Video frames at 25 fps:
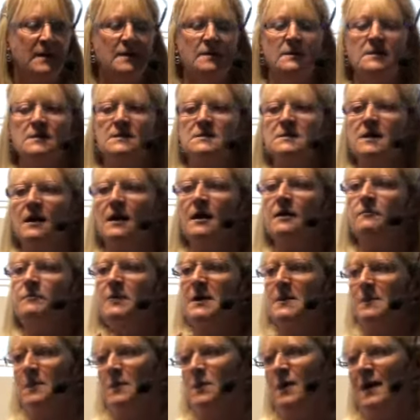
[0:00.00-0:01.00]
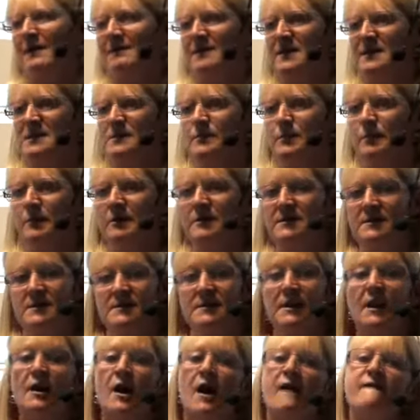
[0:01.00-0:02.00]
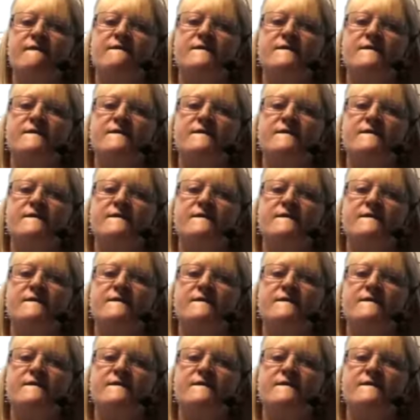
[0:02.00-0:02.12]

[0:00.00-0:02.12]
so people who have experiences, and I